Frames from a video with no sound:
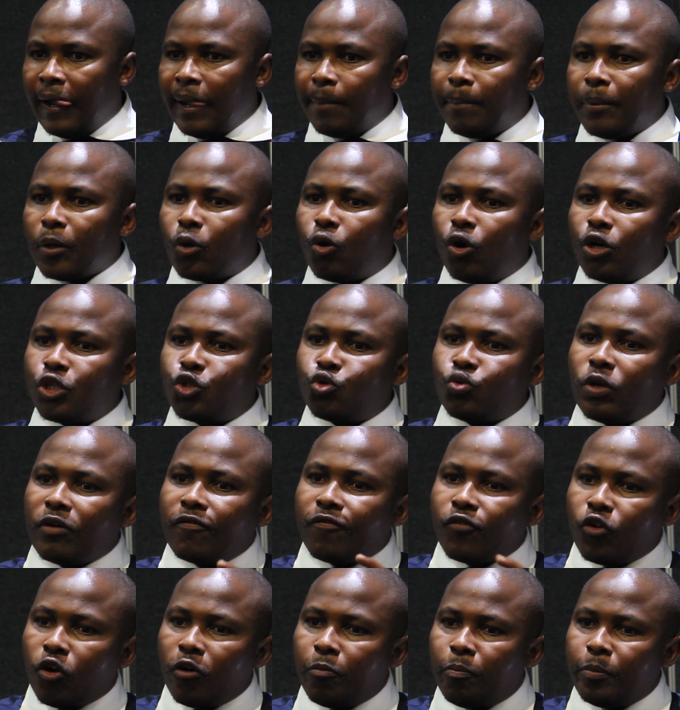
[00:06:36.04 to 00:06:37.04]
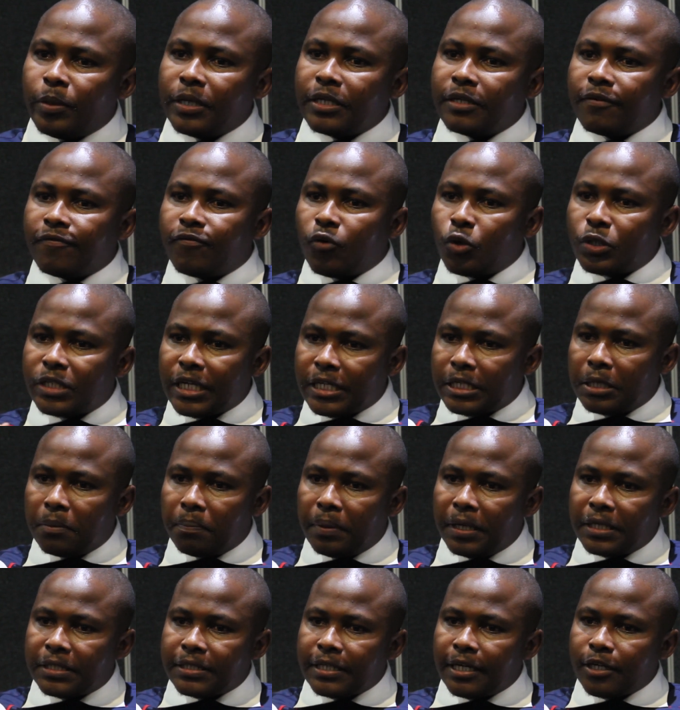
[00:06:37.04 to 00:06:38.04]
because we've lobbied for
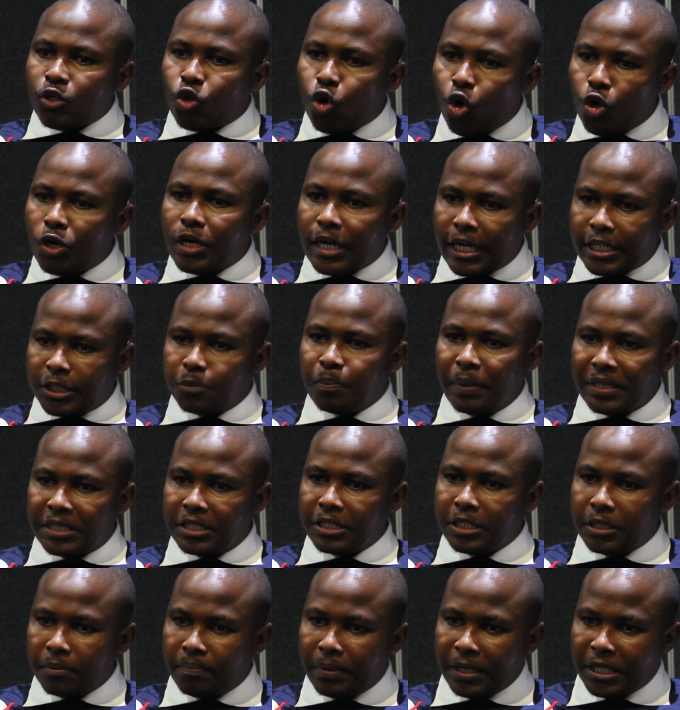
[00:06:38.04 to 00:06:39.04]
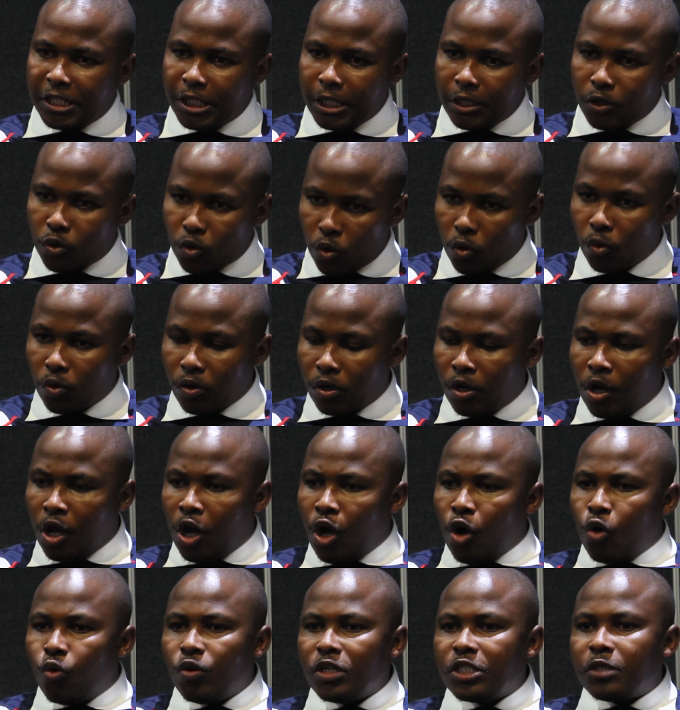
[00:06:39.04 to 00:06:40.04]
30% contract participation goal,
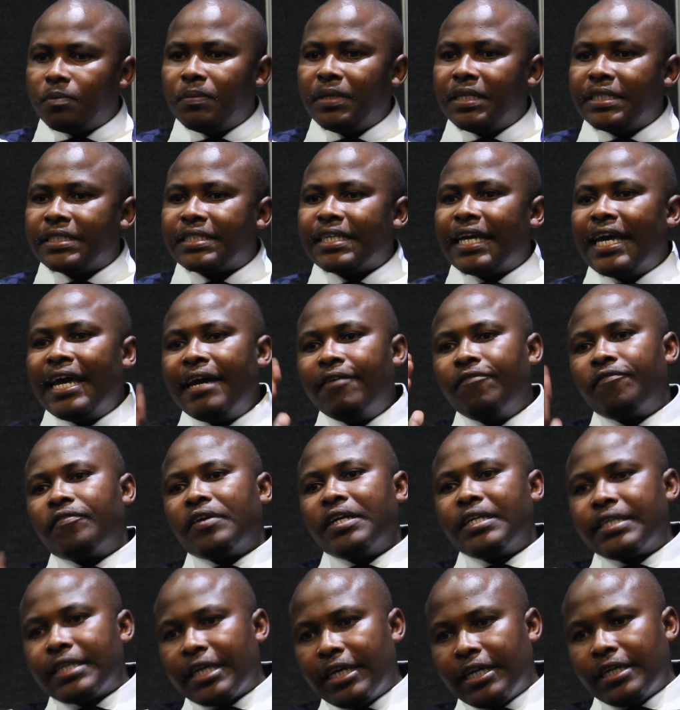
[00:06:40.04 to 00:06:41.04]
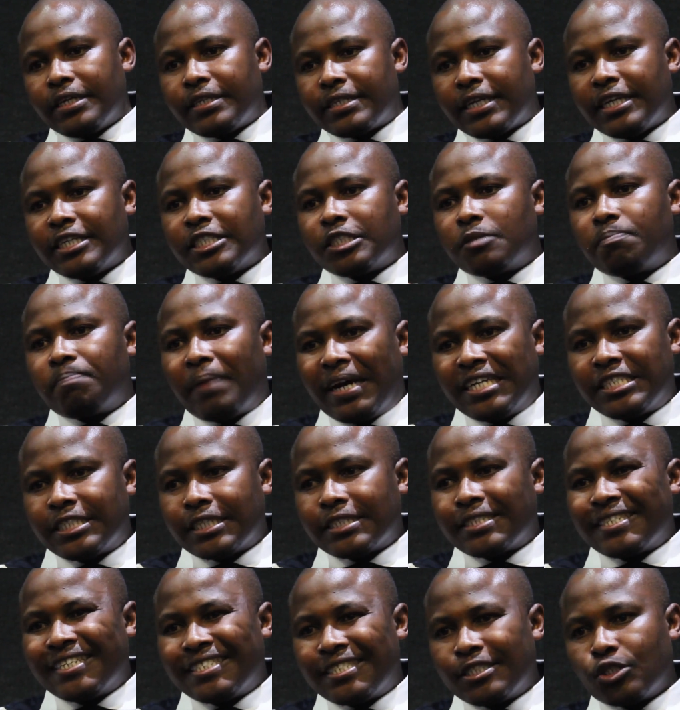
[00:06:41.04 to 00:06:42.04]
which means every day there is
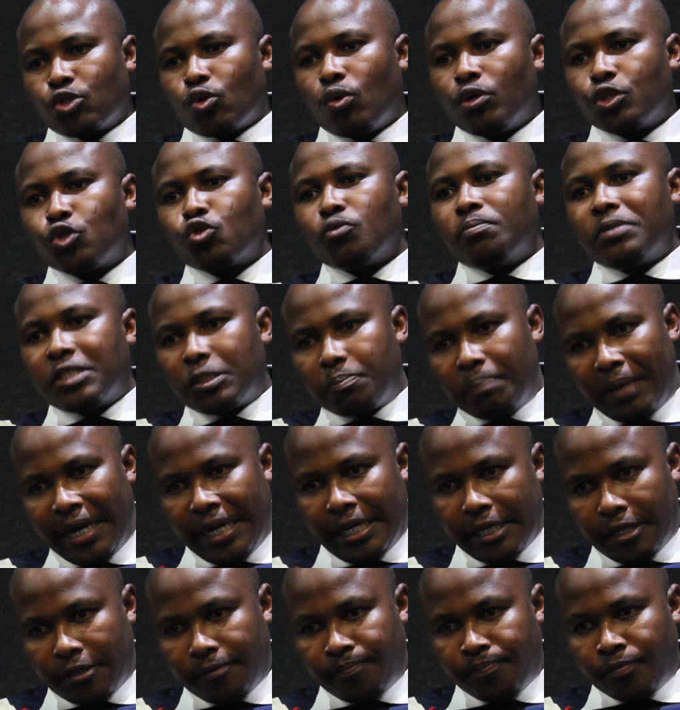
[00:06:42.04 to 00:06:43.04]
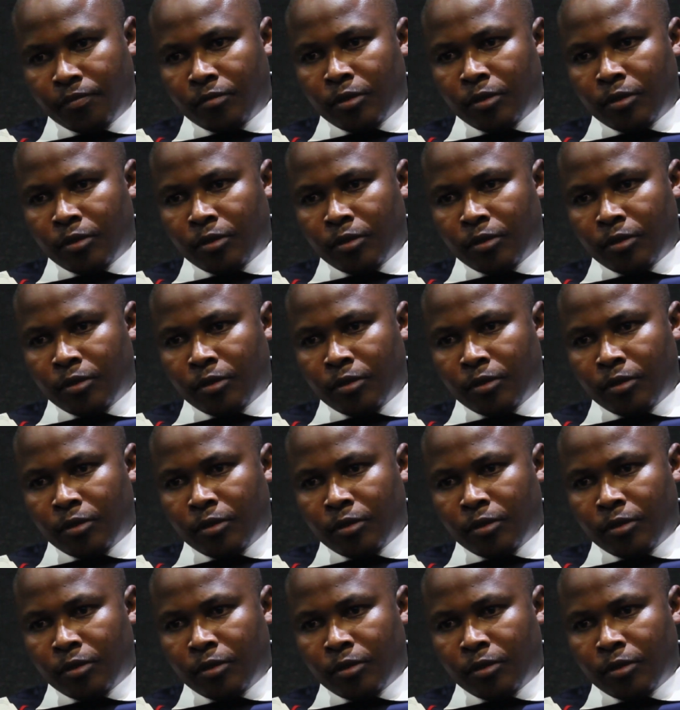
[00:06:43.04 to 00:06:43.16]
budget that is going to be spent.